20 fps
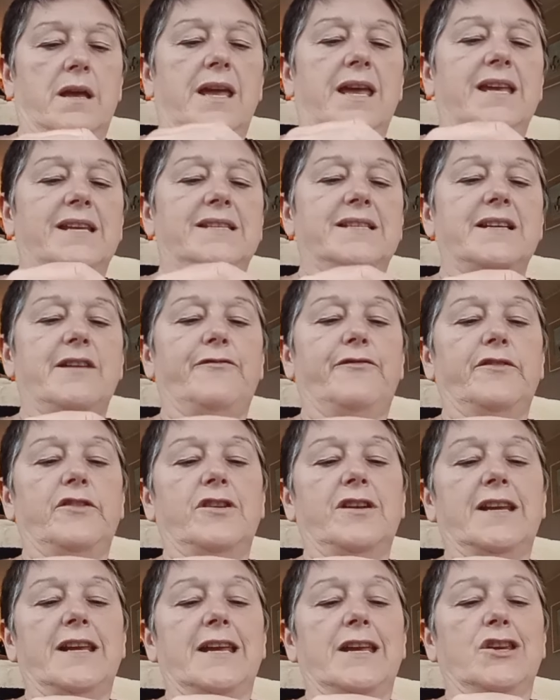It's
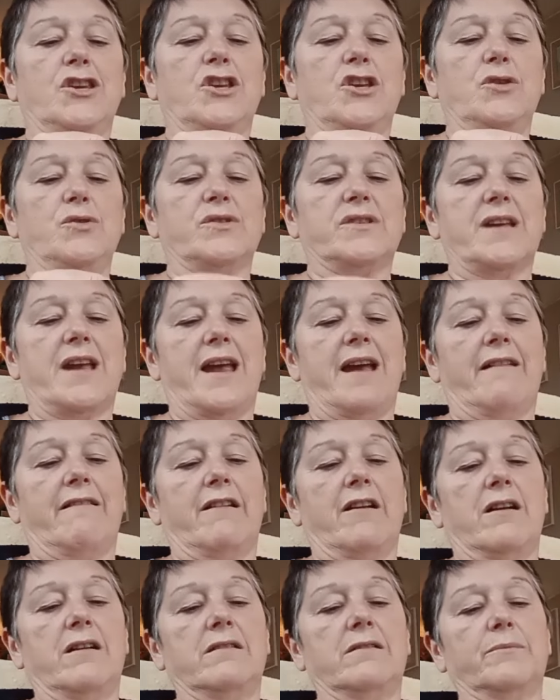definitely a user
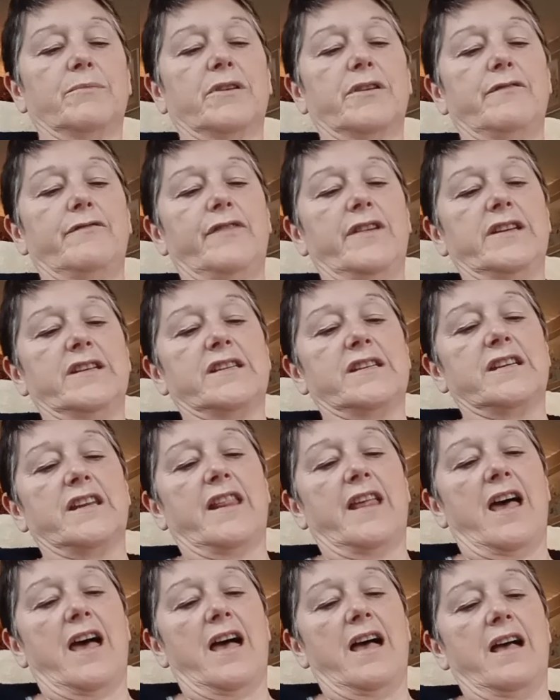error. I'm convinced
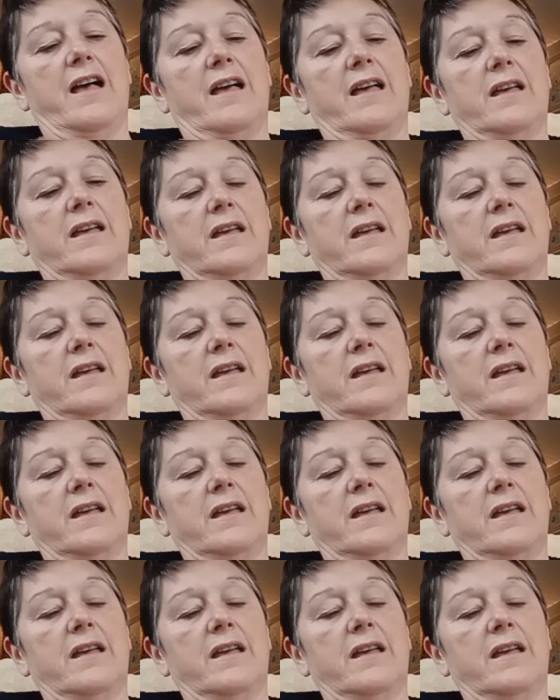of that.